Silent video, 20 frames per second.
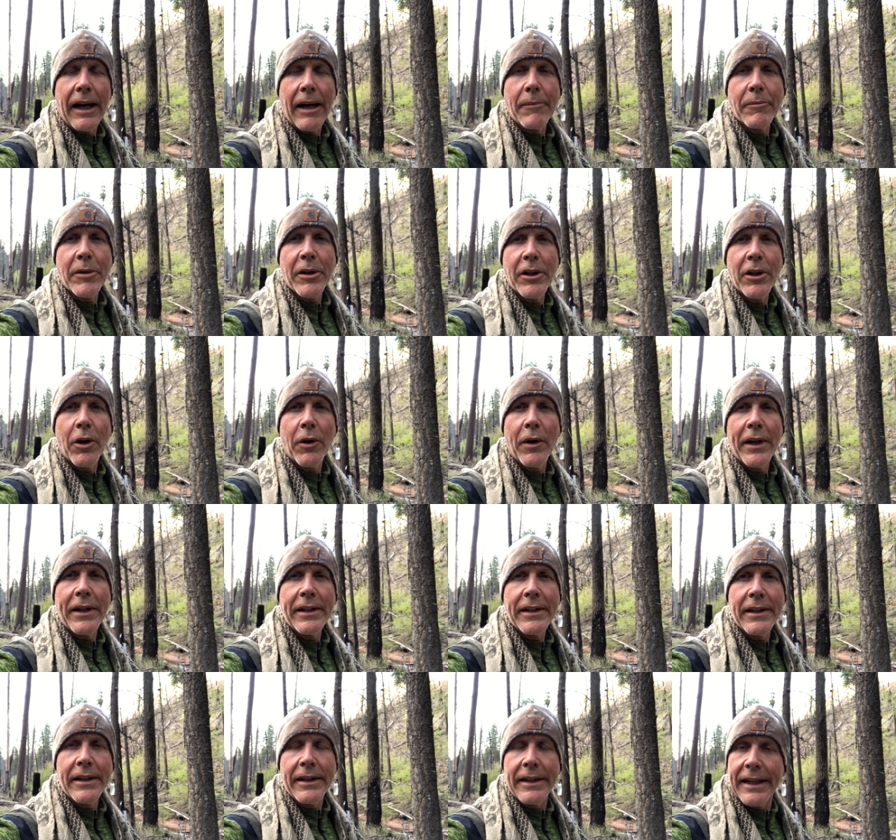I'm going to go ahead
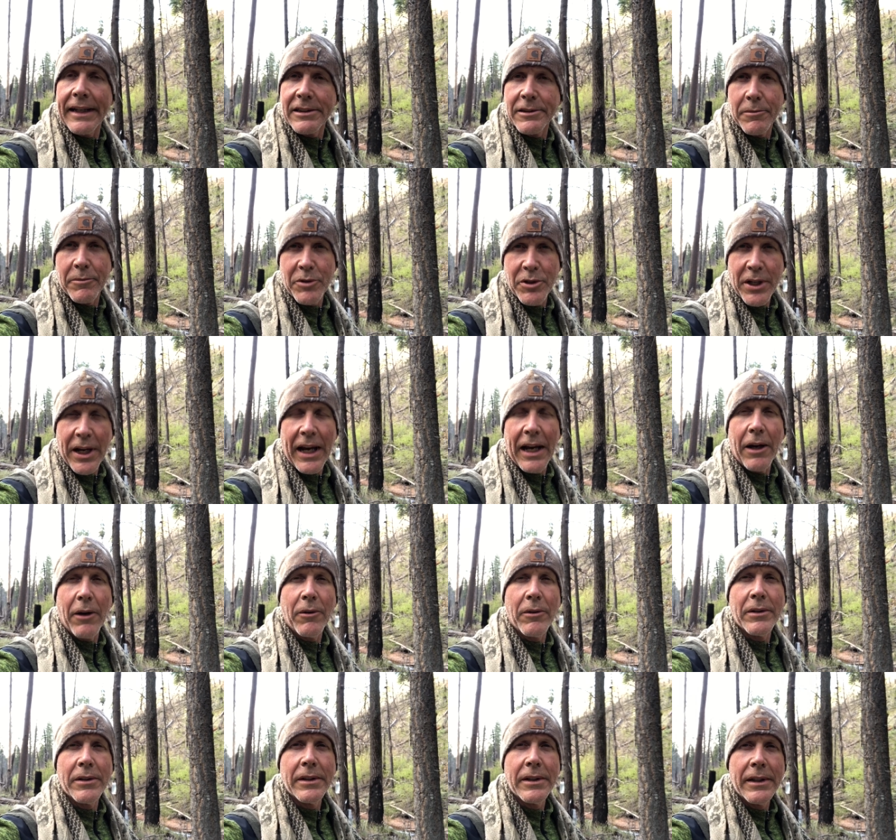and get some chow.
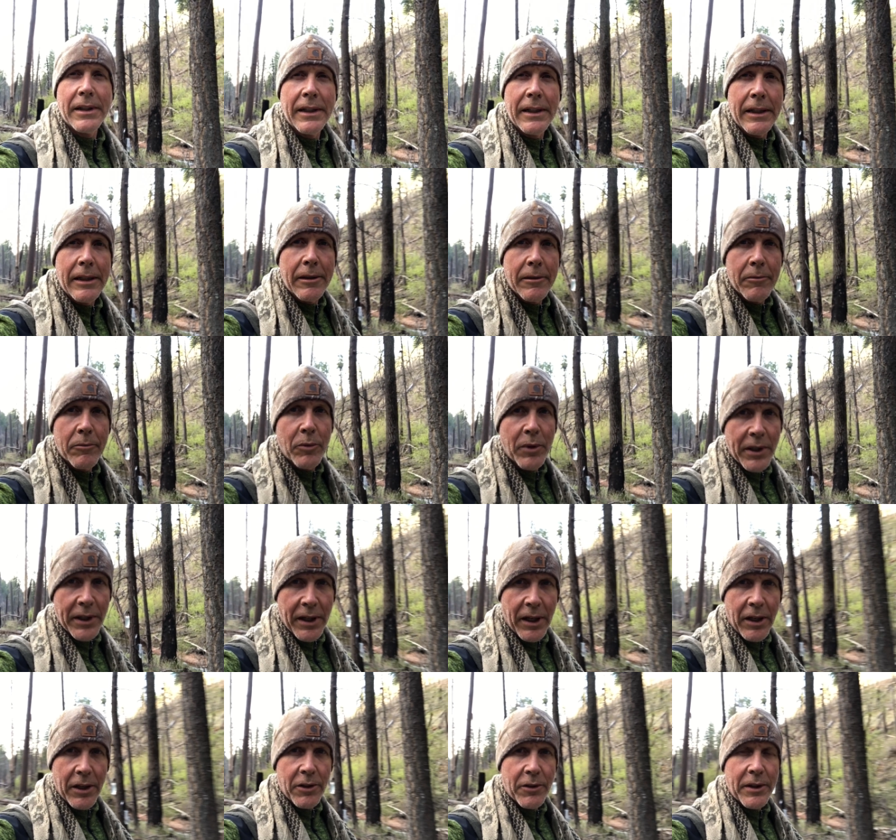I'm really
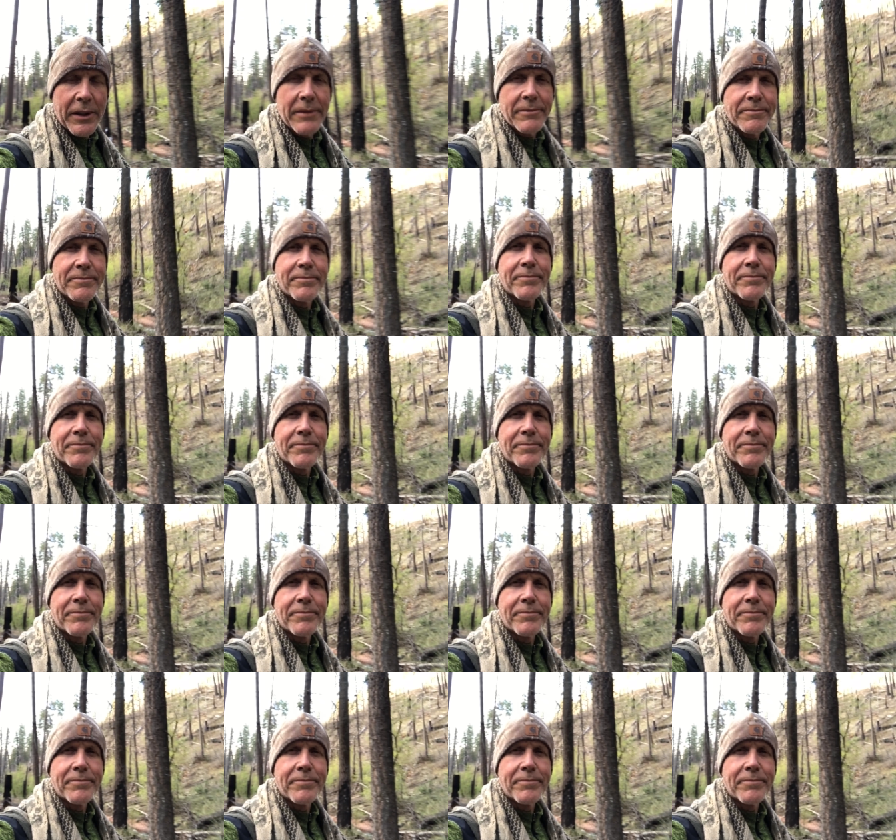hungry.